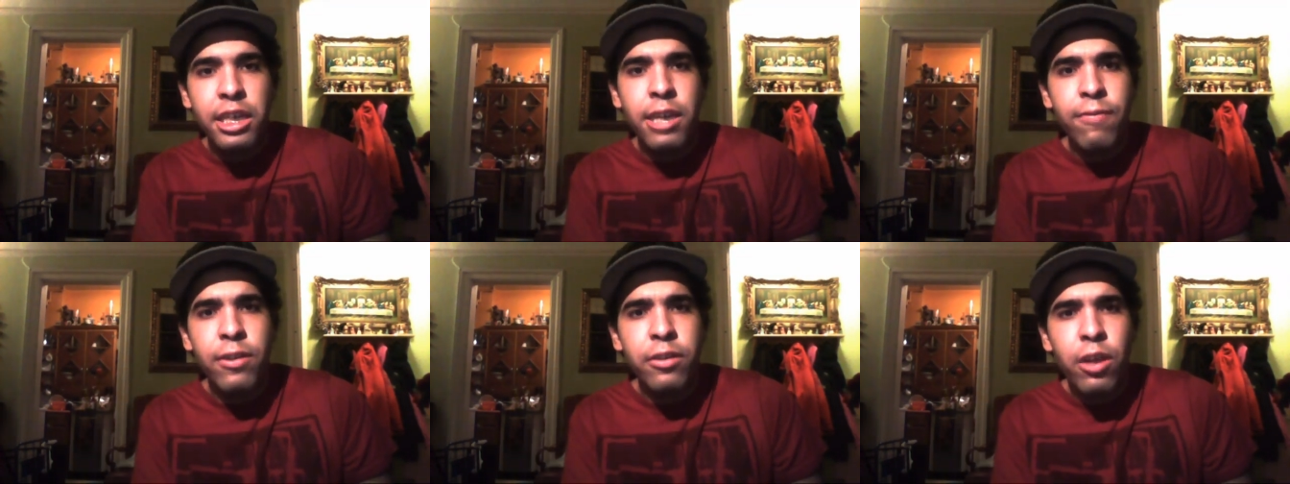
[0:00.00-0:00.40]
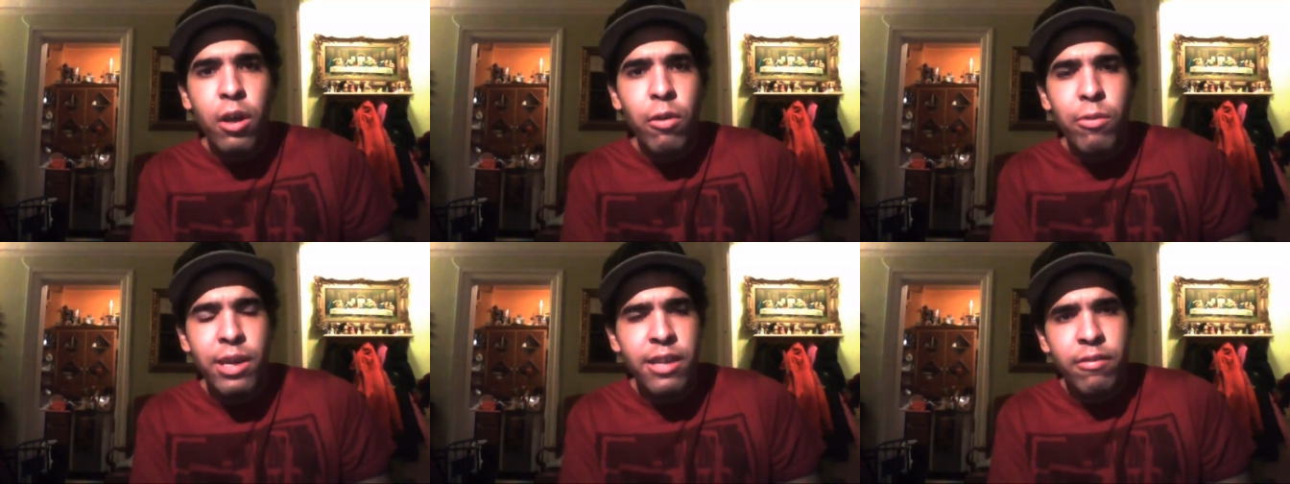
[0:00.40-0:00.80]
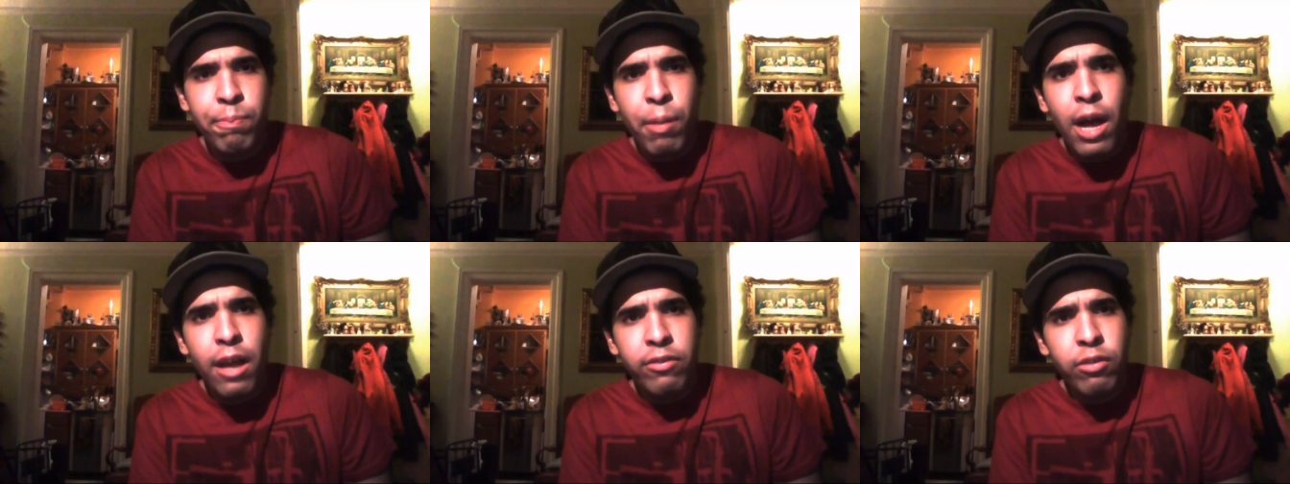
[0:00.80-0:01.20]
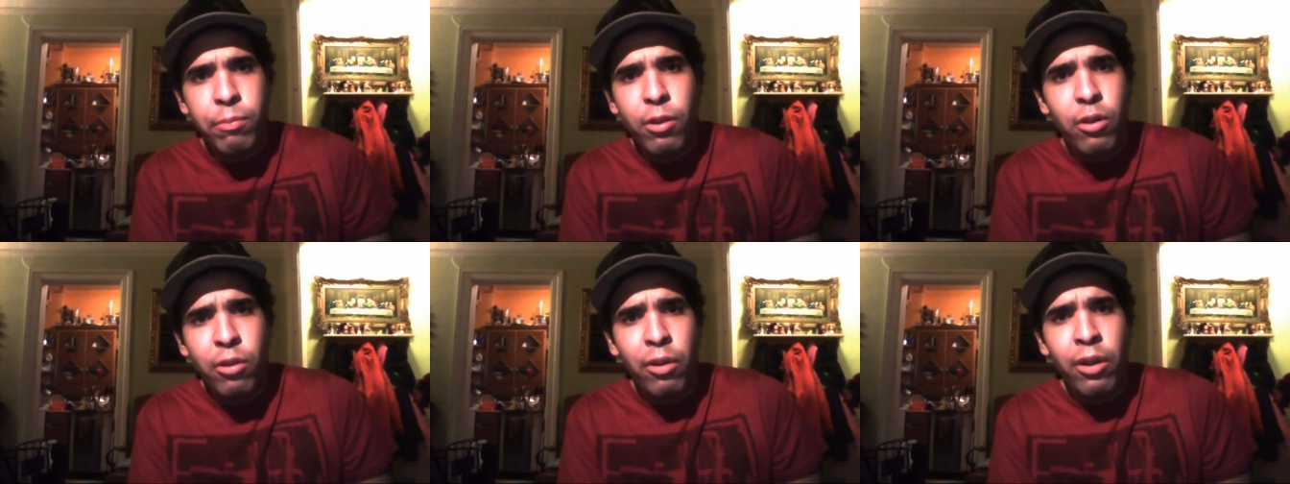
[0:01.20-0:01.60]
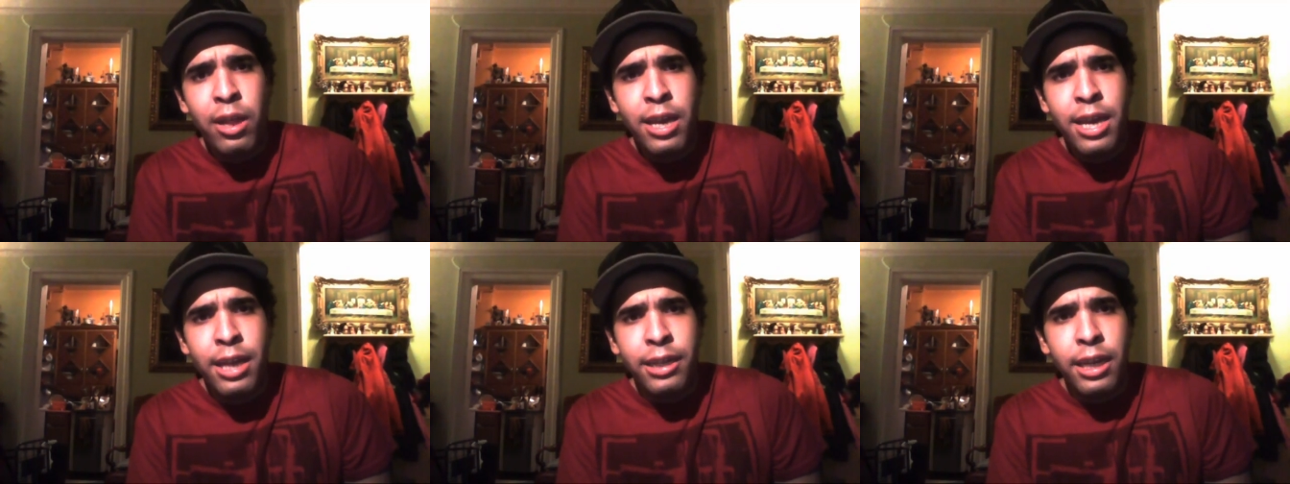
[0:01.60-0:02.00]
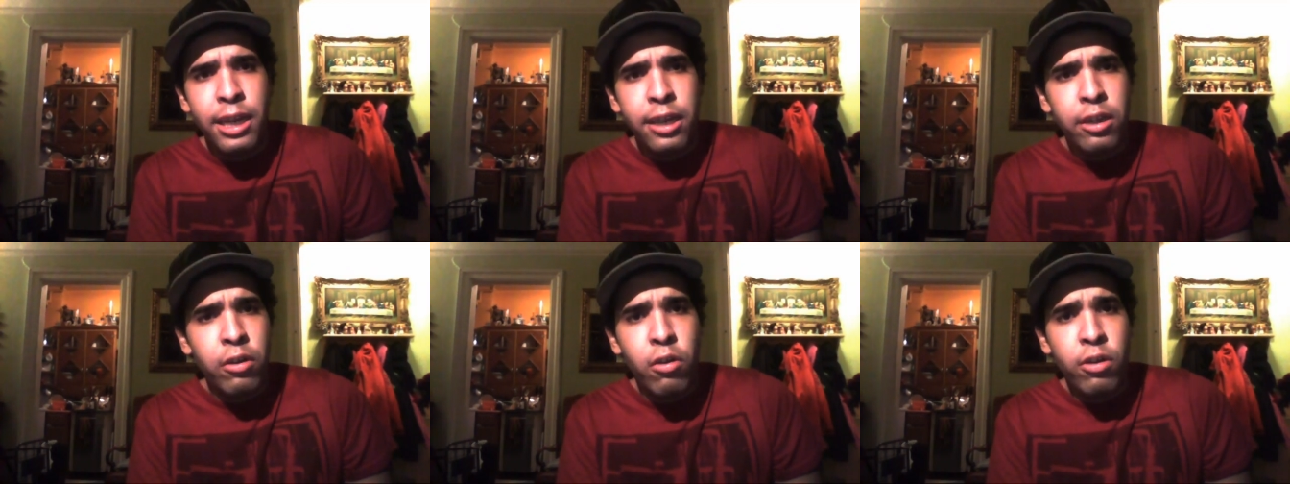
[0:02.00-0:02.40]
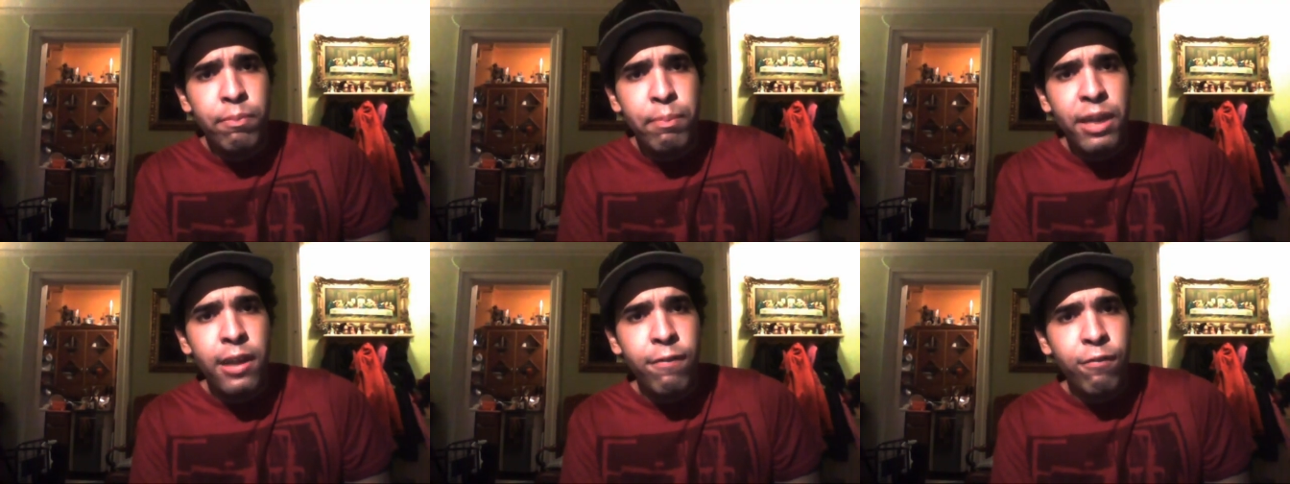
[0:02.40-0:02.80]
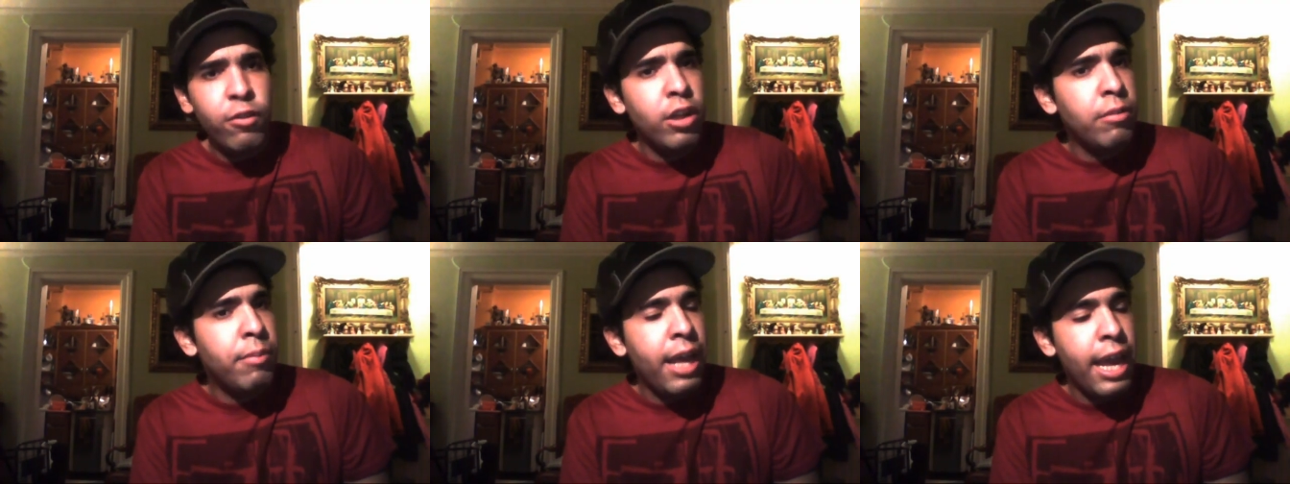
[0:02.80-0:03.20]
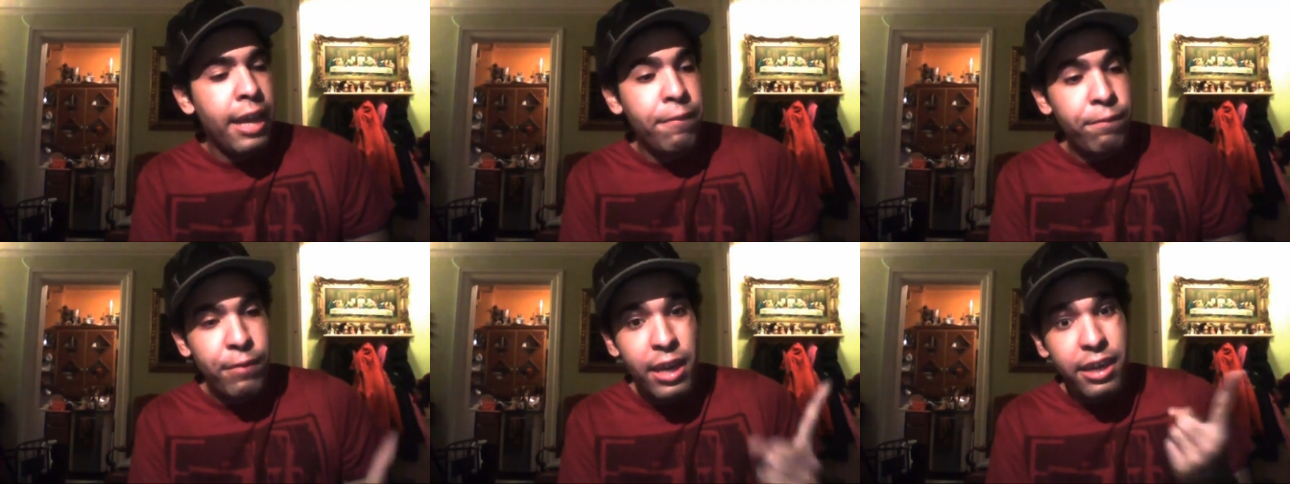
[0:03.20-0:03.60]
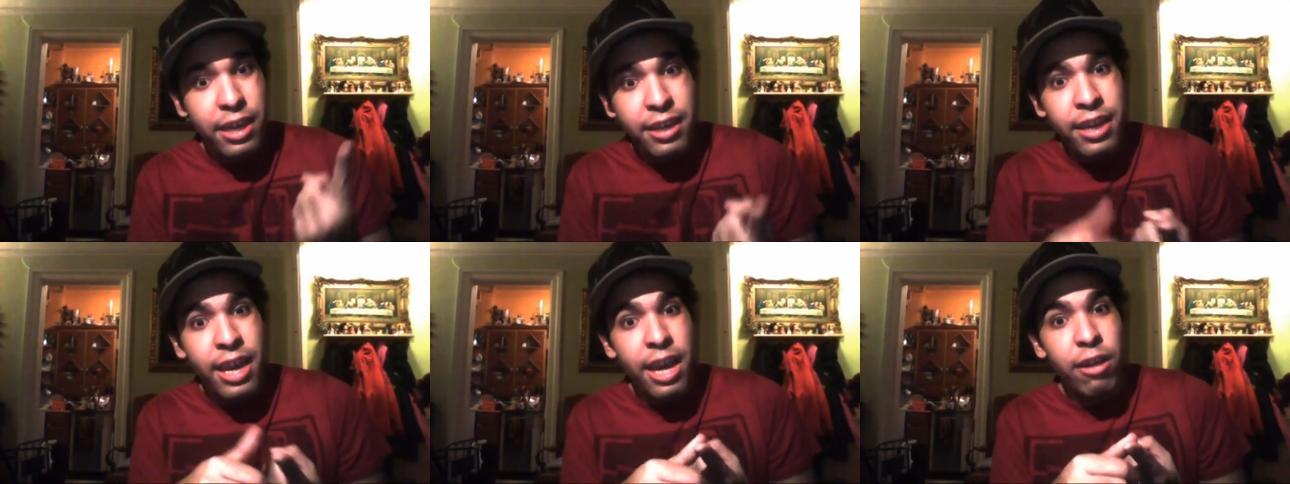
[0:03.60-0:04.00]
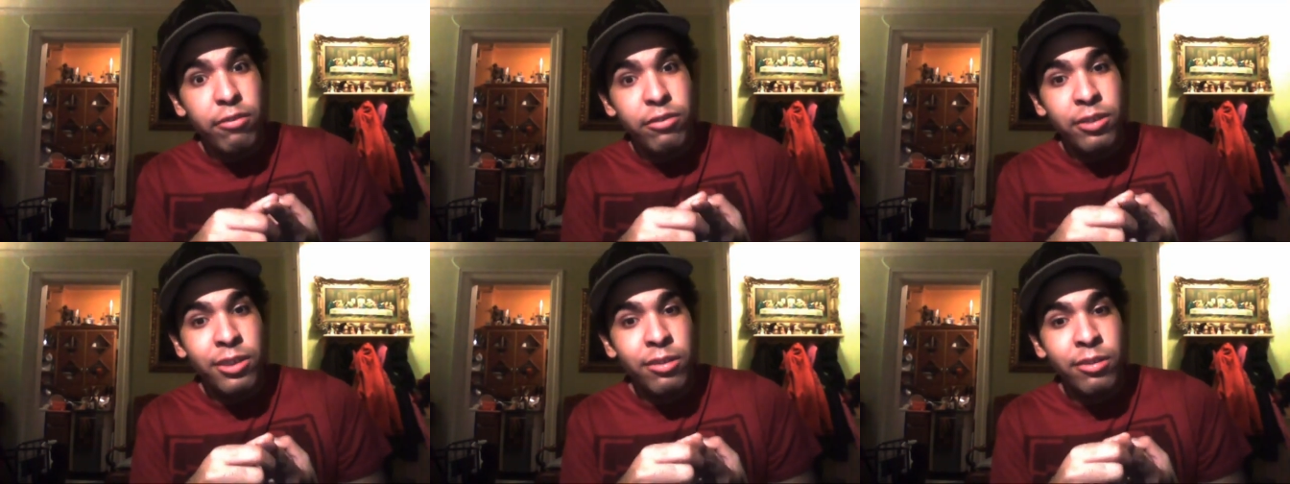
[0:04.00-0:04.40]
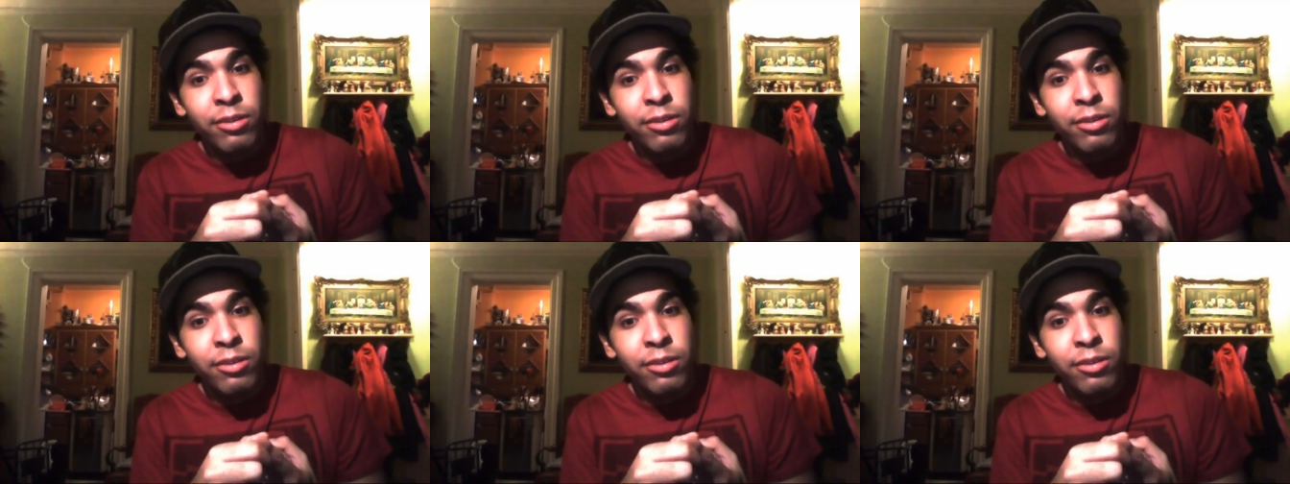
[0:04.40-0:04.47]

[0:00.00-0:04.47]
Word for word: even though it's possible that it could be from a fake account